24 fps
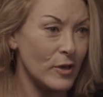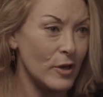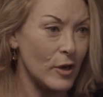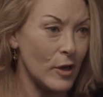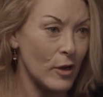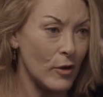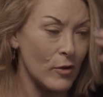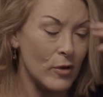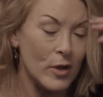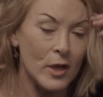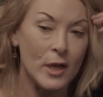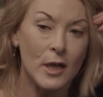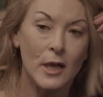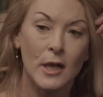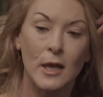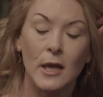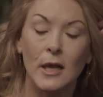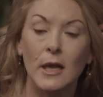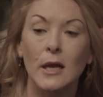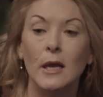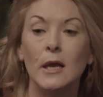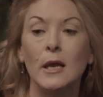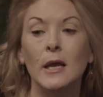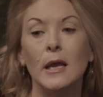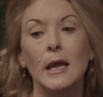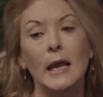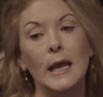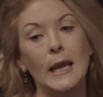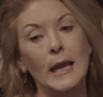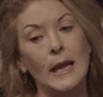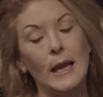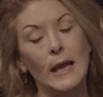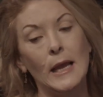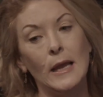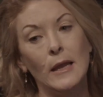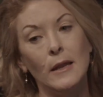you know?
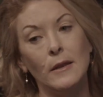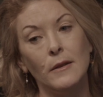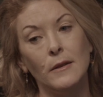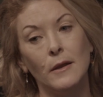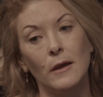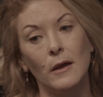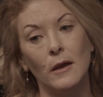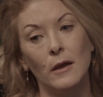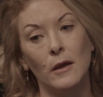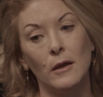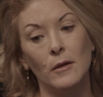And